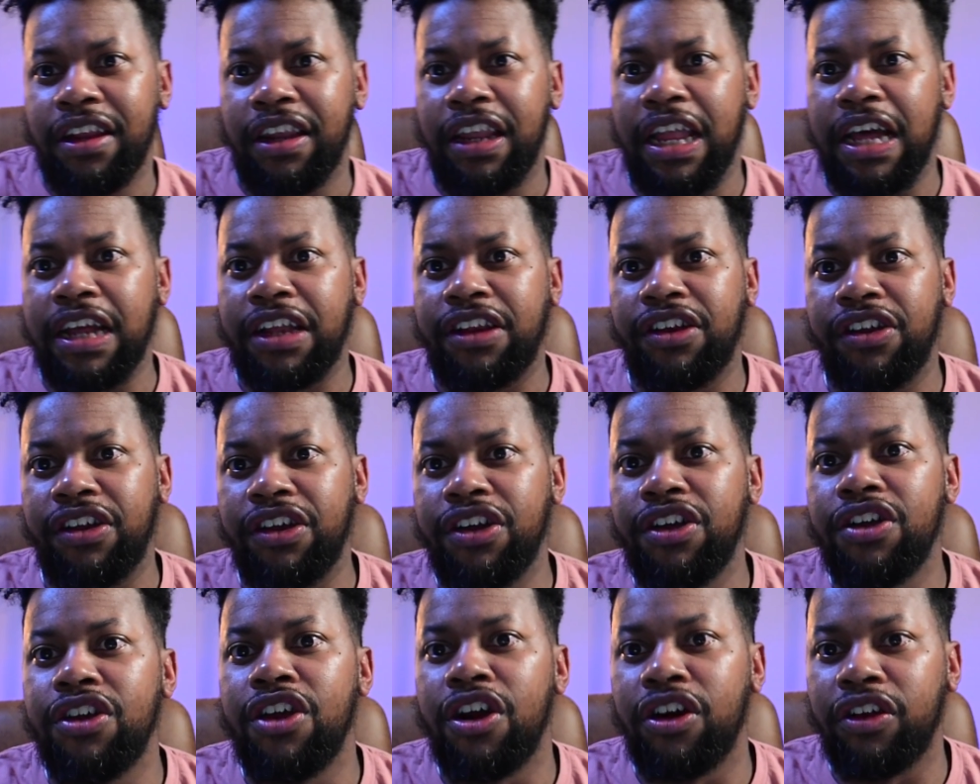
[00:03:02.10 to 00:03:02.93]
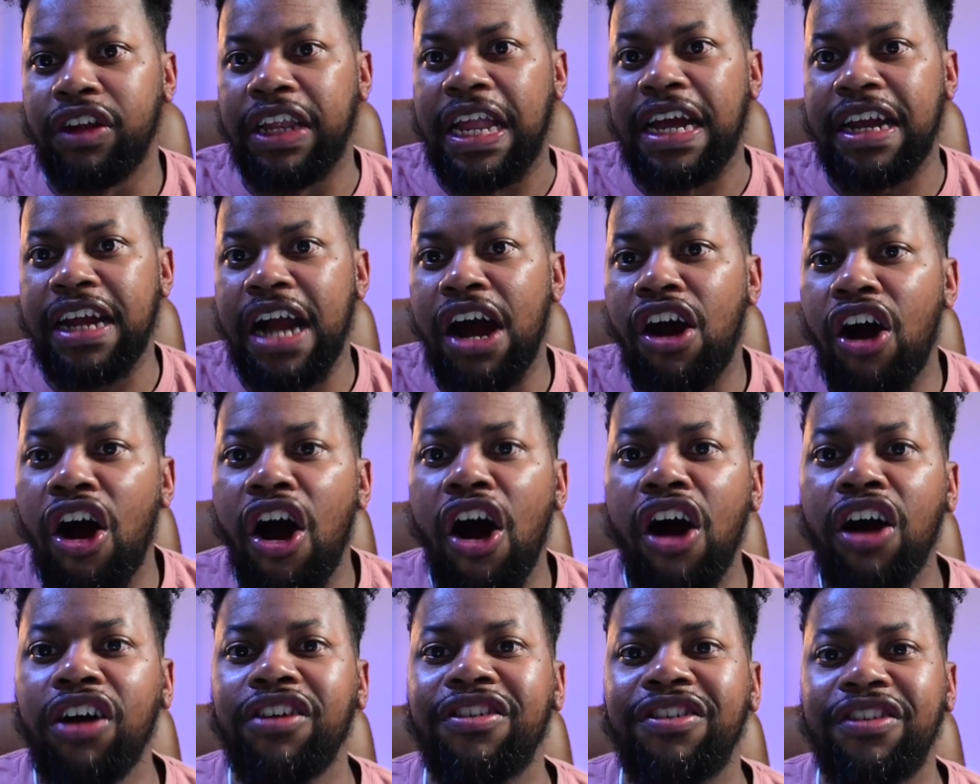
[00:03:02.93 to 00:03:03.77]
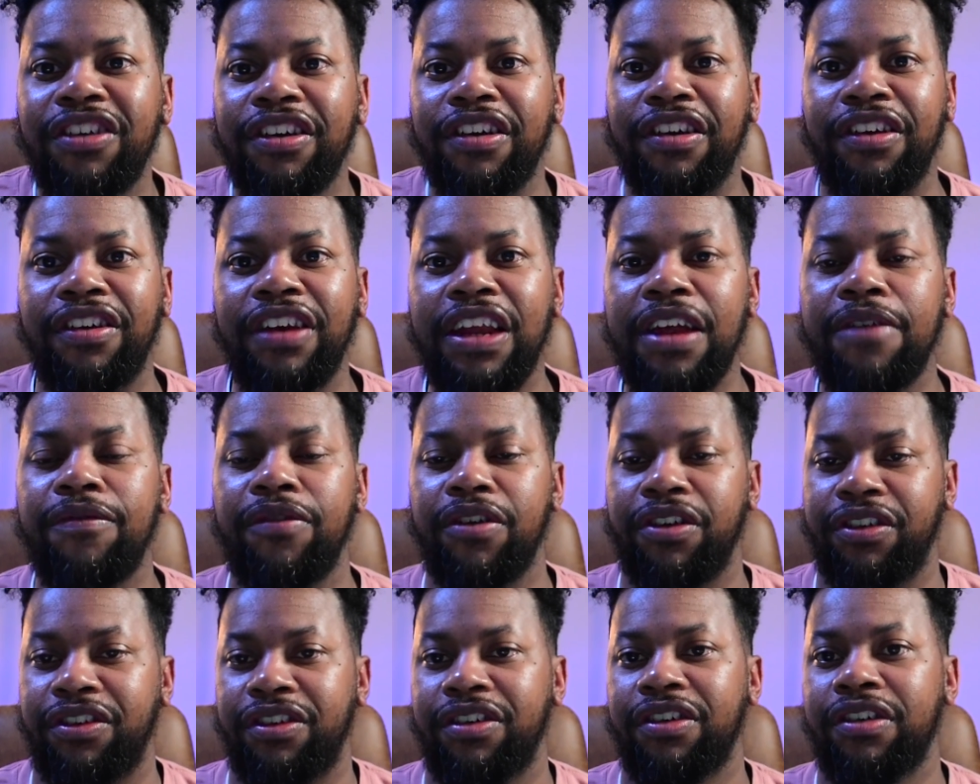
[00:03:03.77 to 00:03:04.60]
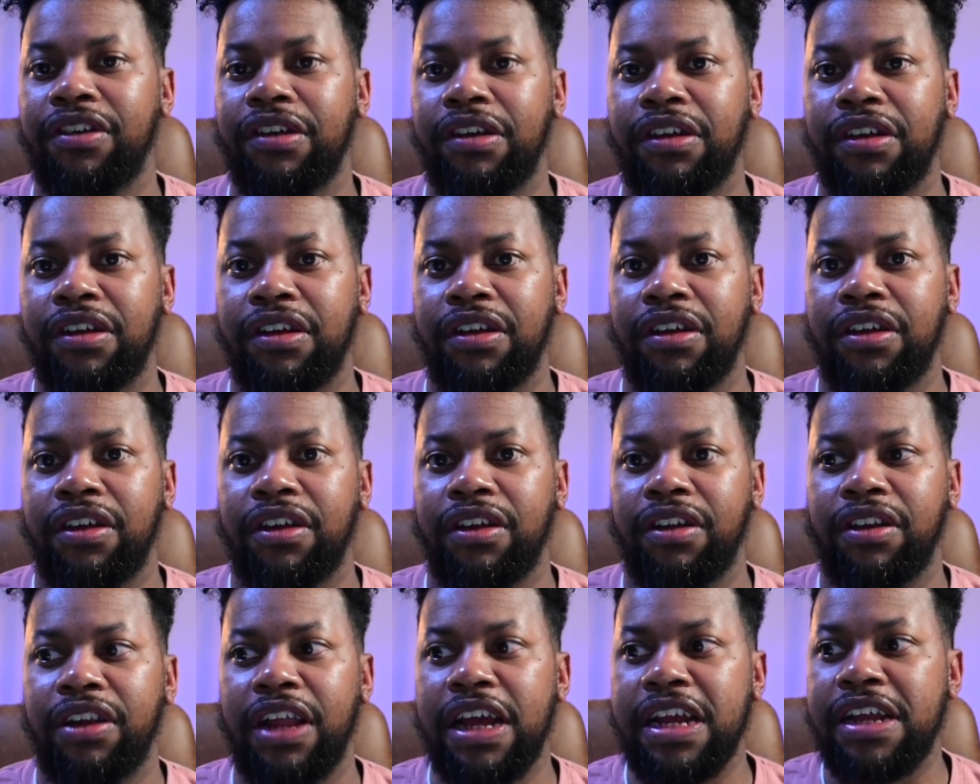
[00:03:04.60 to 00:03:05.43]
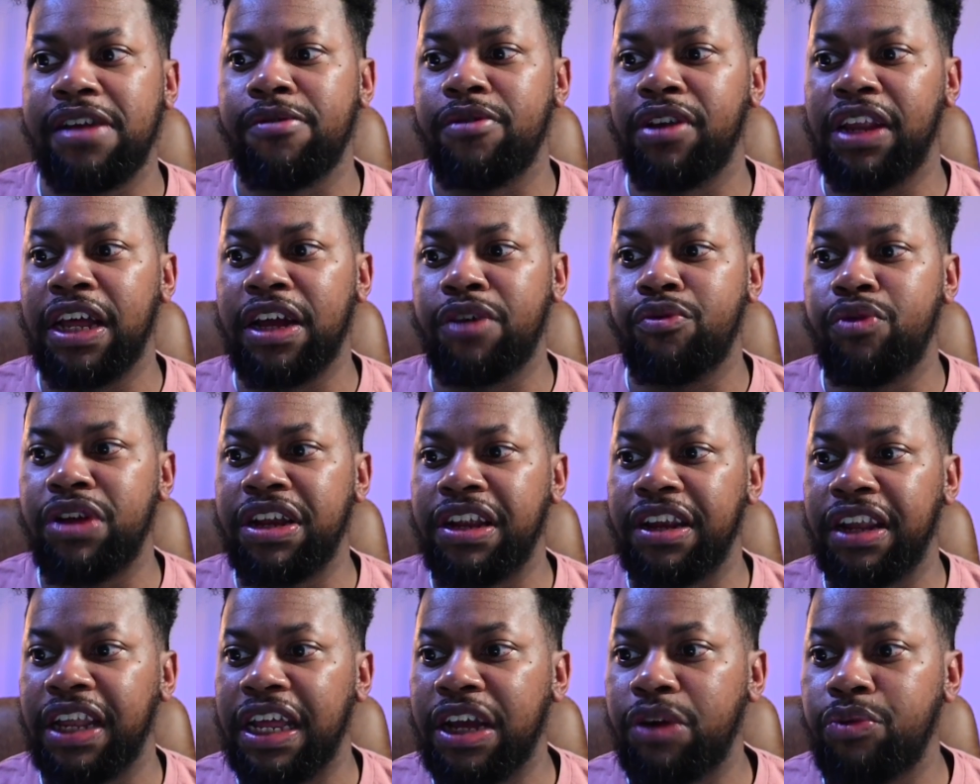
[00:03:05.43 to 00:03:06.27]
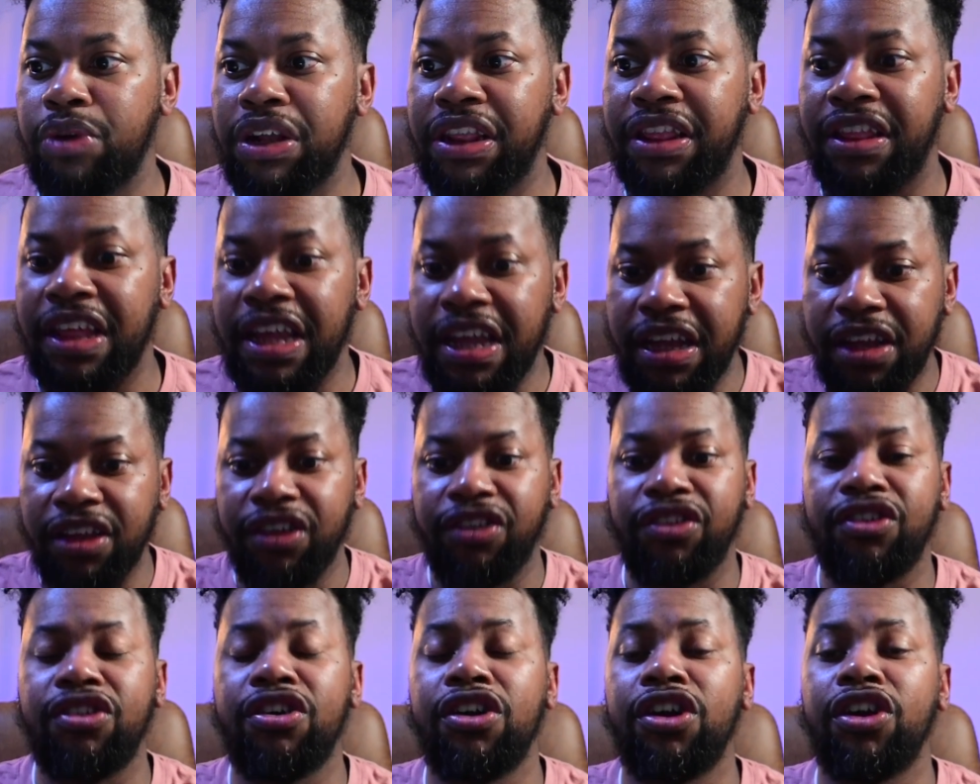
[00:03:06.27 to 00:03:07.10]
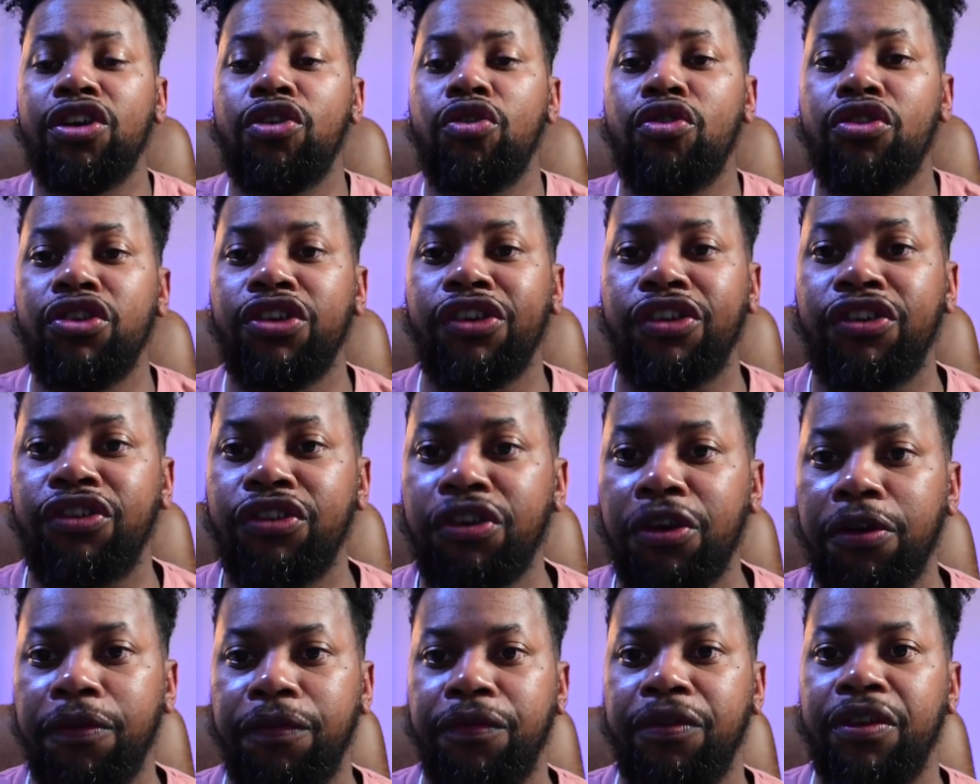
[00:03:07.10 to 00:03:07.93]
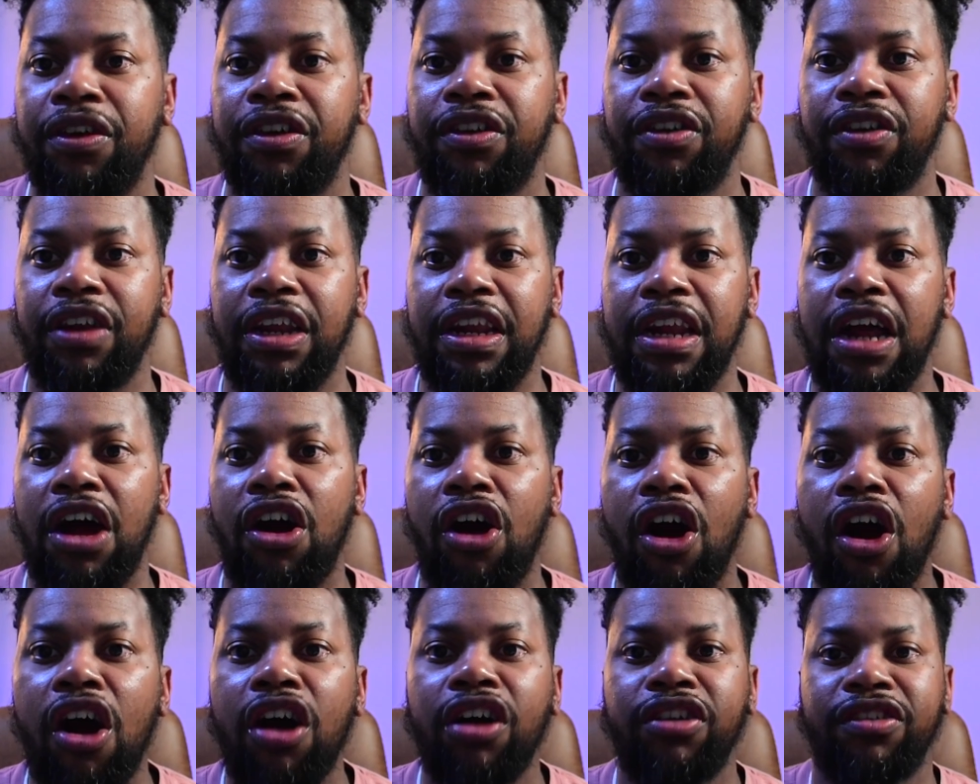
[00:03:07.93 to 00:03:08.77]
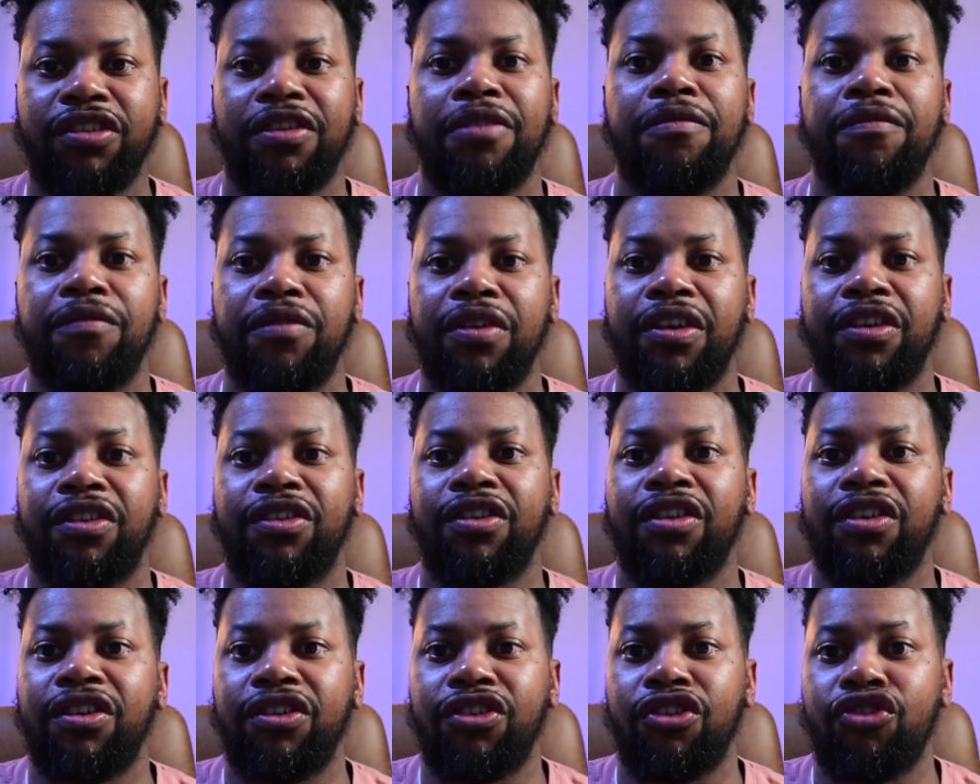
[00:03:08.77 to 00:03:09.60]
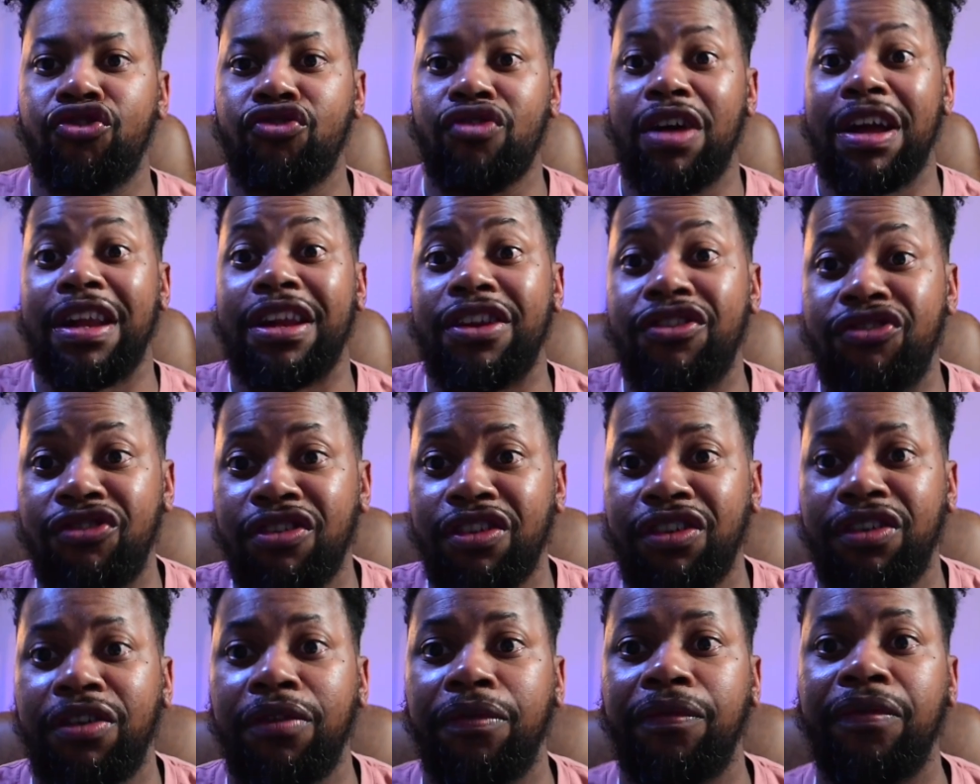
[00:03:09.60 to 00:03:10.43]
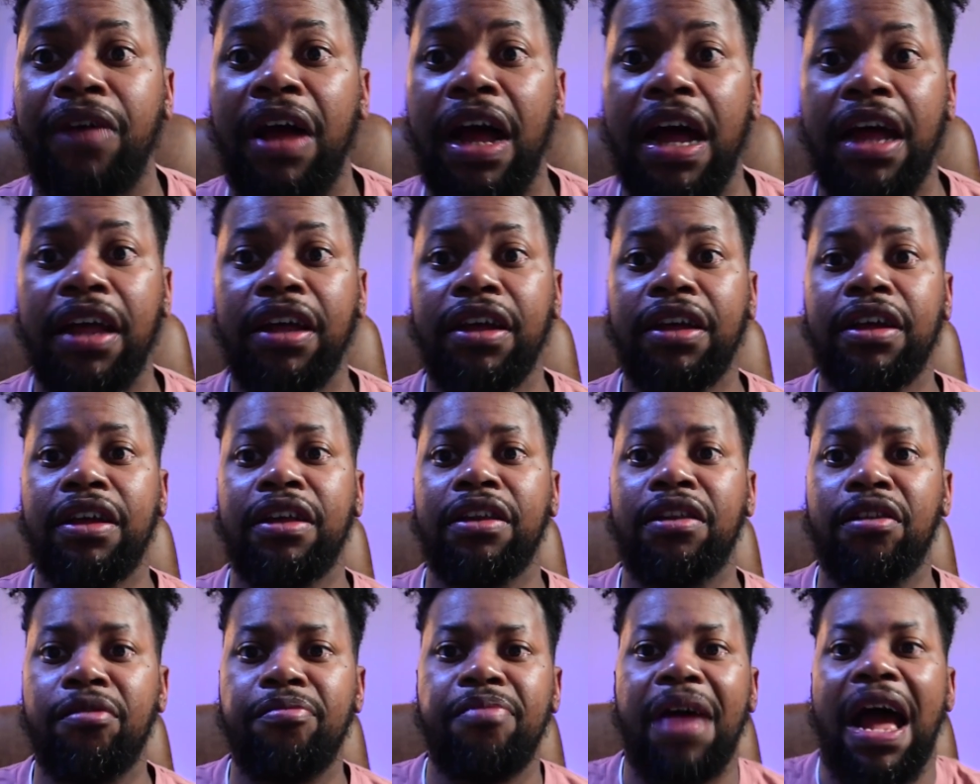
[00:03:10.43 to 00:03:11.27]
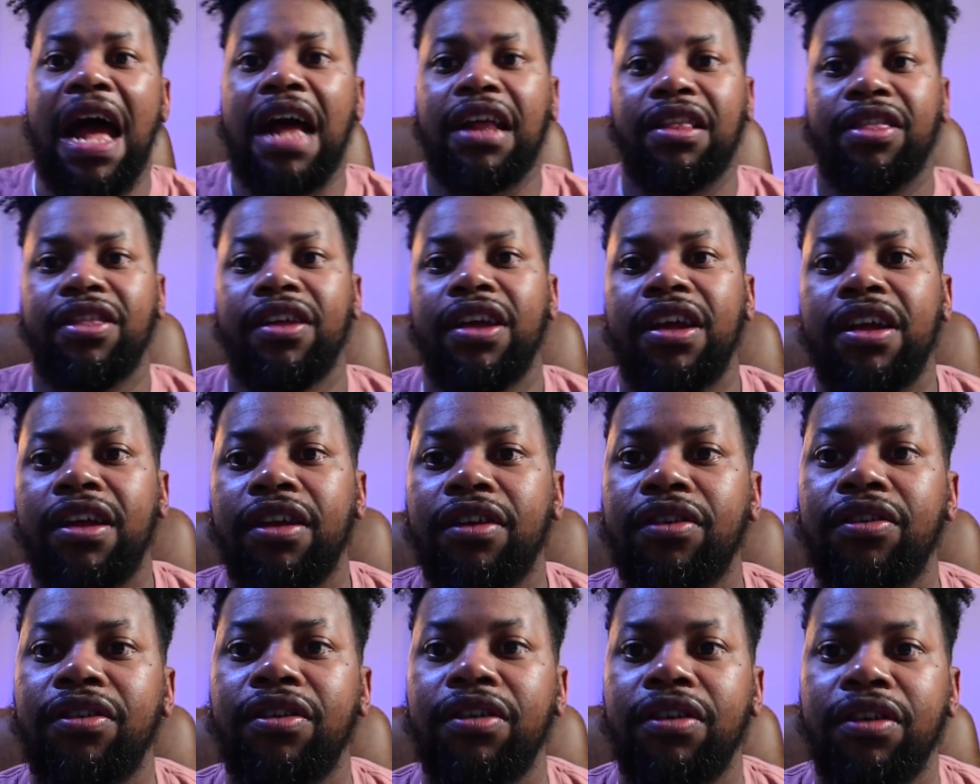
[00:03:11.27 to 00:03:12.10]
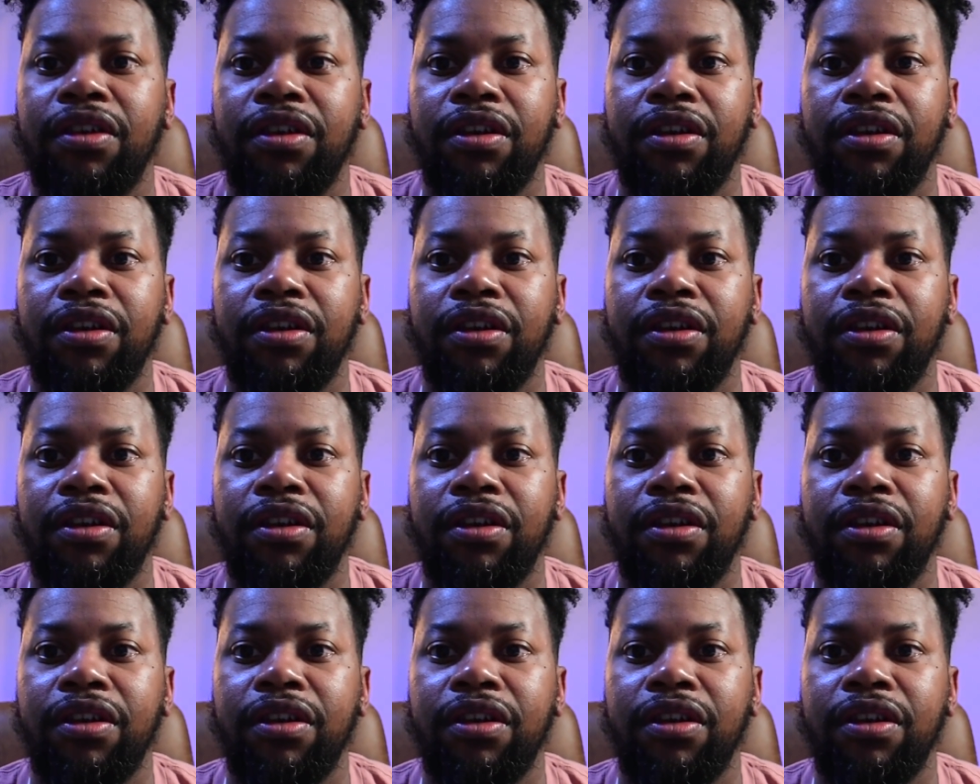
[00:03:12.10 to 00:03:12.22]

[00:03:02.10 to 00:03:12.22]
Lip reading: Like, you know, like our hearts deceive us. Like we think it's good on the surface, and our hearts convince us to try to justify the bad things.